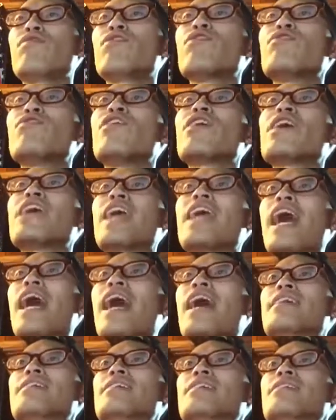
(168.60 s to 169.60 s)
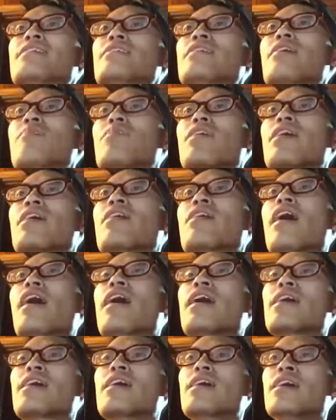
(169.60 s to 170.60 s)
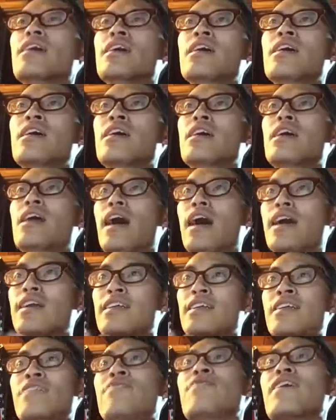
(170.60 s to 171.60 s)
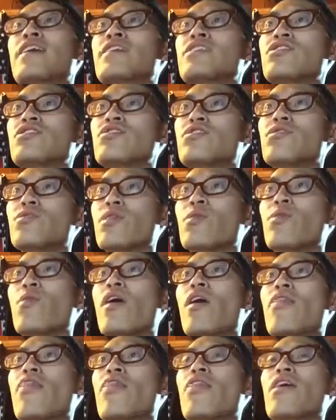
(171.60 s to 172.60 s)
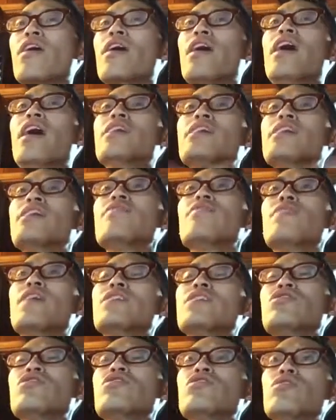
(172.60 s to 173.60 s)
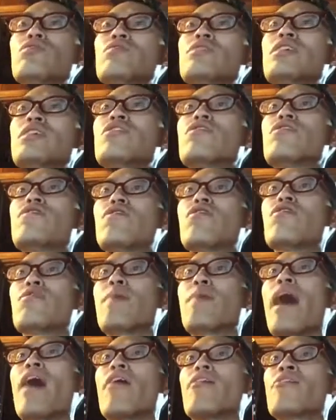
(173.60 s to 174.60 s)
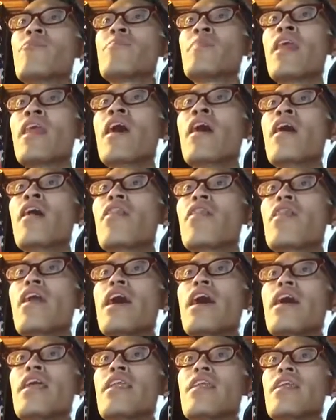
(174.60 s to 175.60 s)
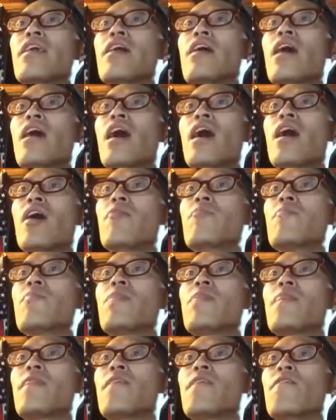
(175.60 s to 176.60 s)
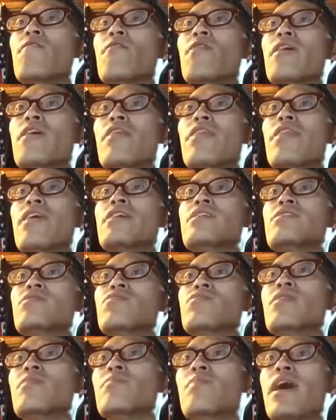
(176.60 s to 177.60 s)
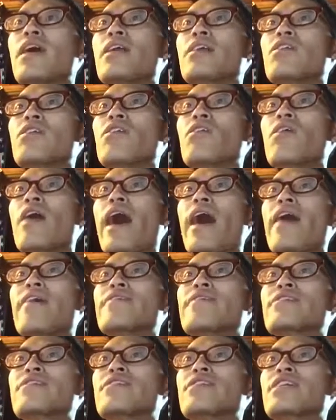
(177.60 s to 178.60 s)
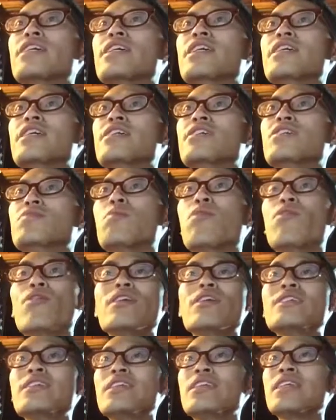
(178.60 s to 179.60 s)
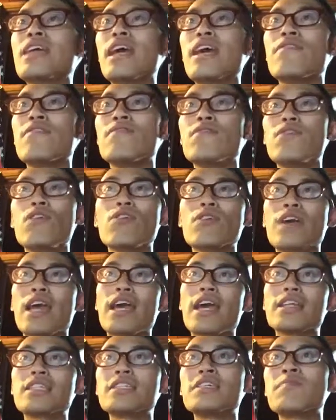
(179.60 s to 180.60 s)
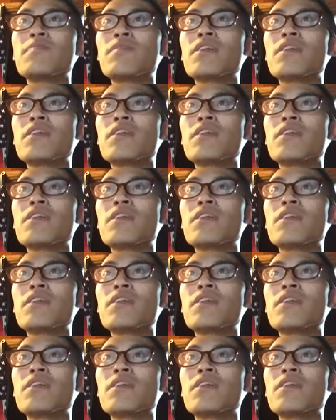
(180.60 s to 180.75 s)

we're looking at something like unconventional, we want the unconventional tier 4 power, then one of the things we might go after is poison and vocate.